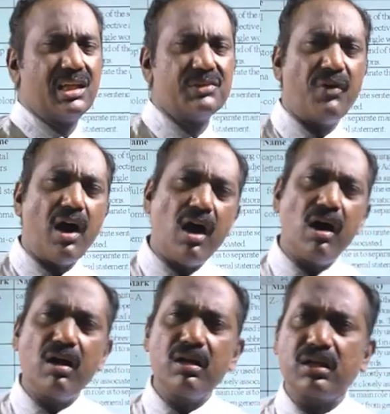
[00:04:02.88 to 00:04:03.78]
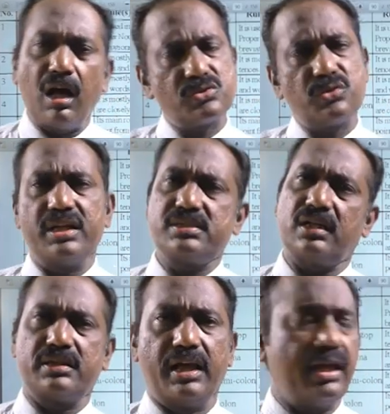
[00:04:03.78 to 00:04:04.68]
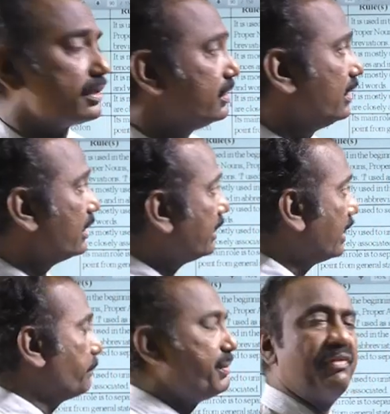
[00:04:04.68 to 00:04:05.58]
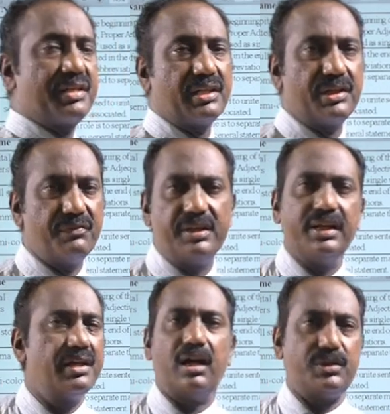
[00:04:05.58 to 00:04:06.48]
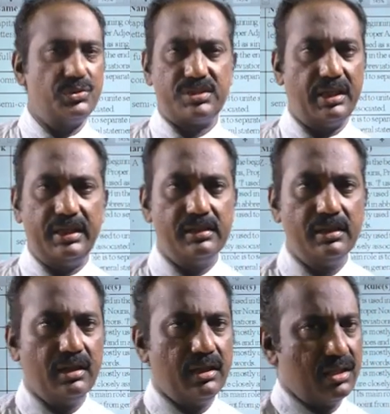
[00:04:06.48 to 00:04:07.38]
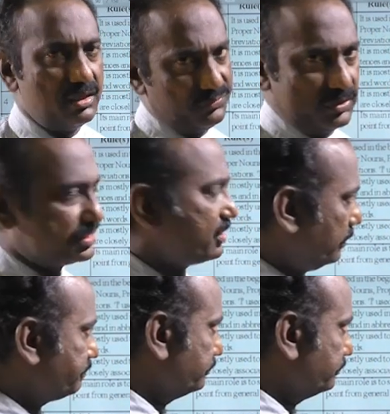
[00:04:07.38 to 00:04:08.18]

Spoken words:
If all consonants are there in an abbreviation, we need not use any full stop.